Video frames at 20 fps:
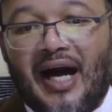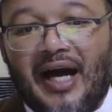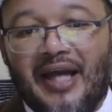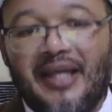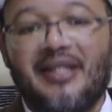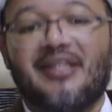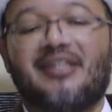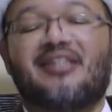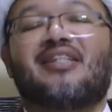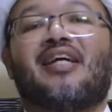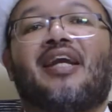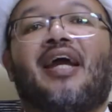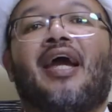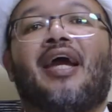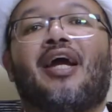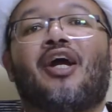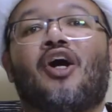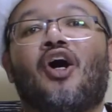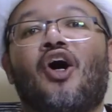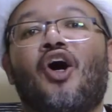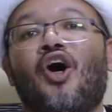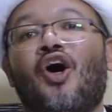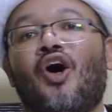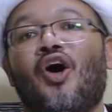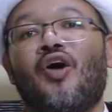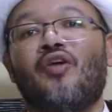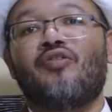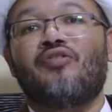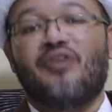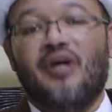highest rank
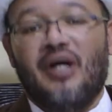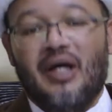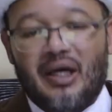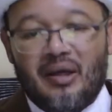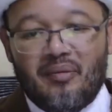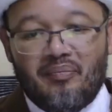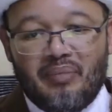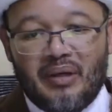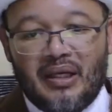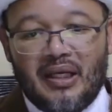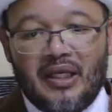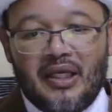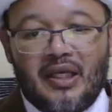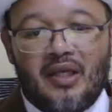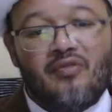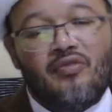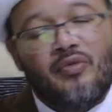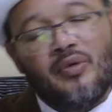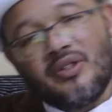of belief,